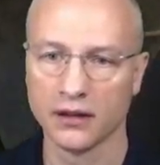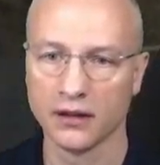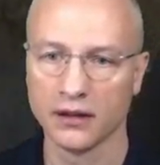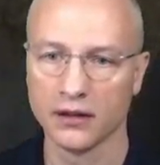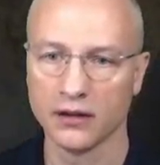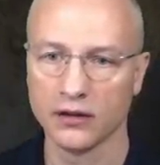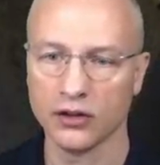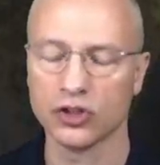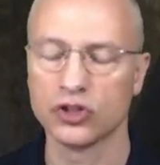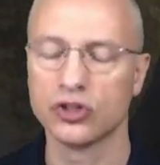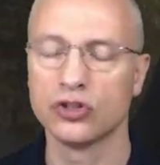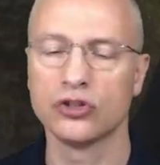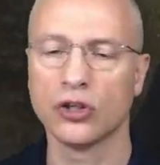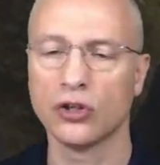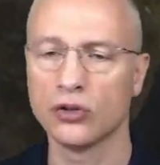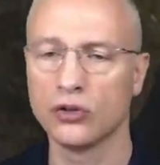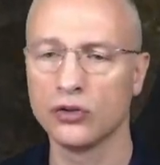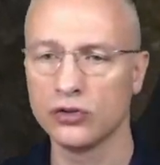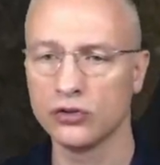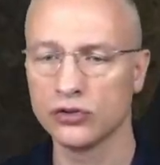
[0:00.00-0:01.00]
The
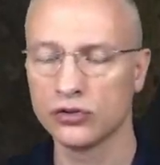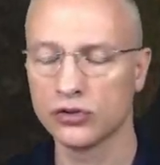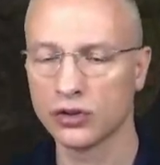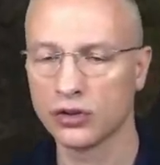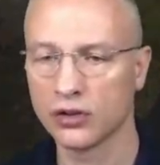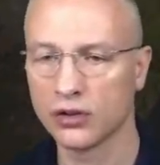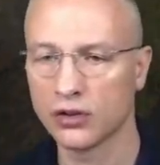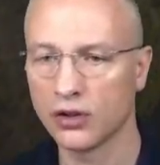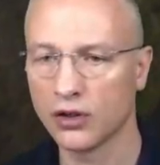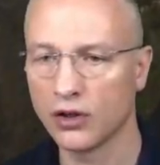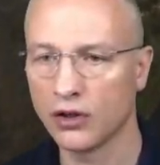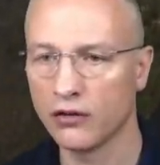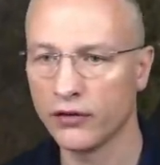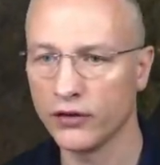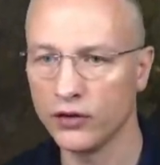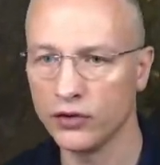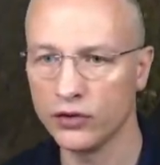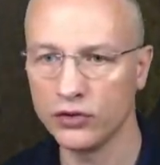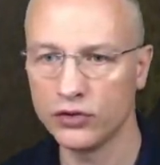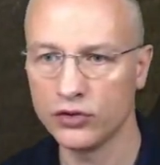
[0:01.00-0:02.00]
struggles of a
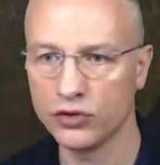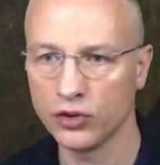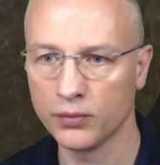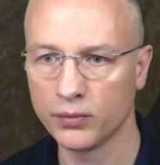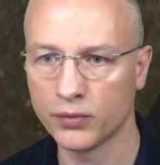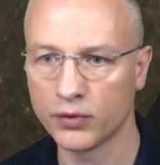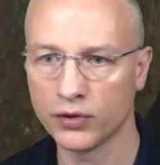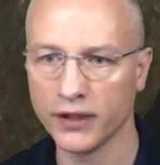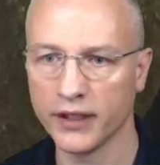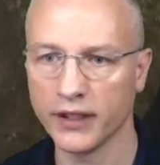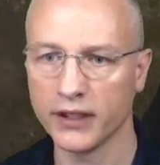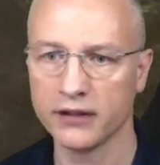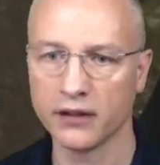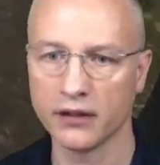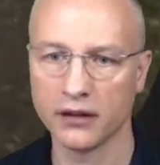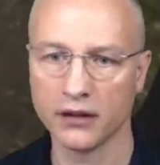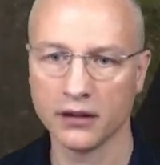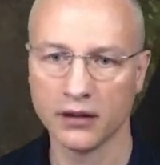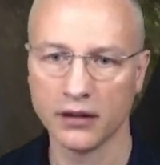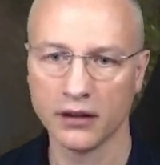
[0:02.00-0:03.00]
YouTube creator
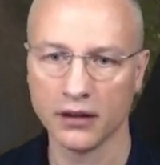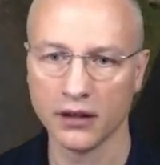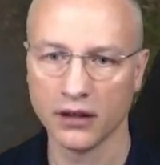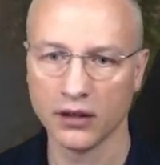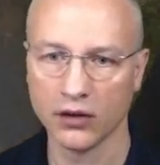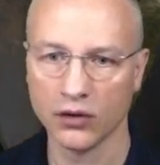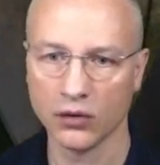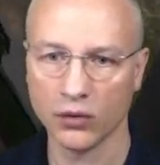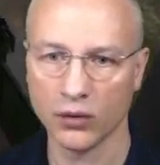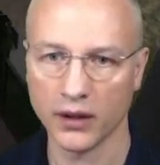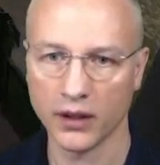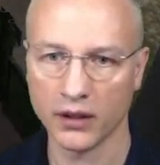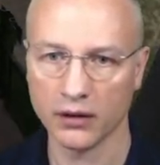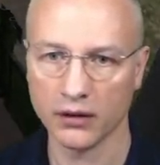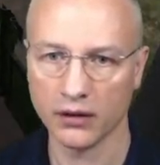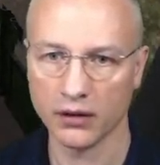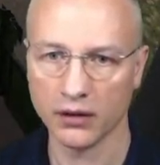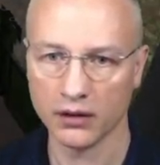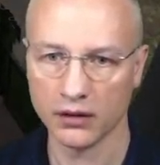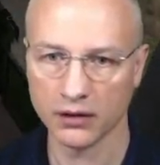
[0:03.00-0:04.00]
while
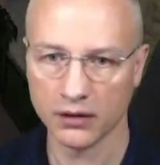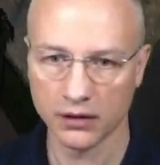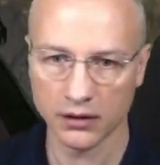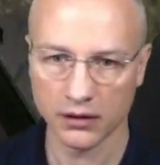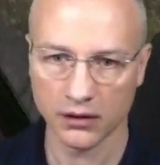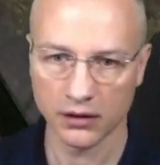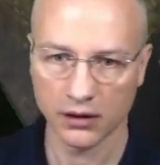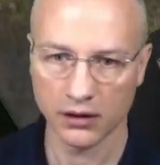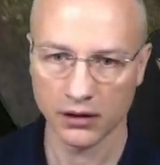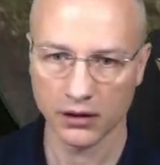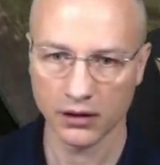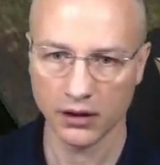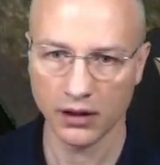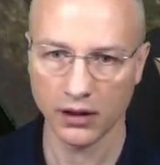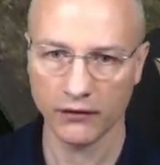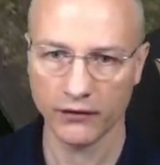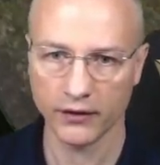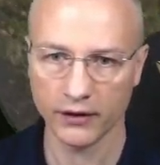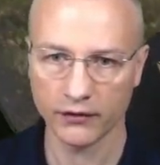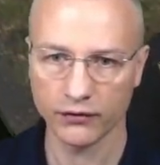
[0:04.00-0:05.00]

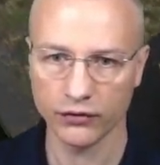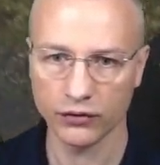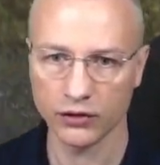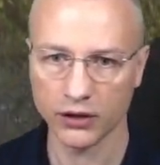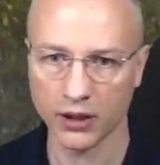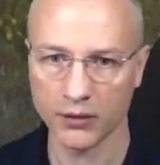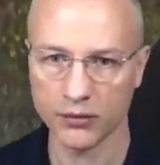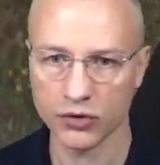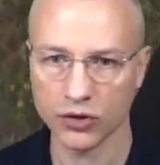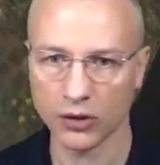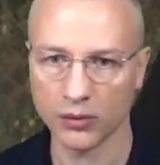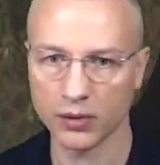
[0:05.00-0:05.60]
having a full-time job.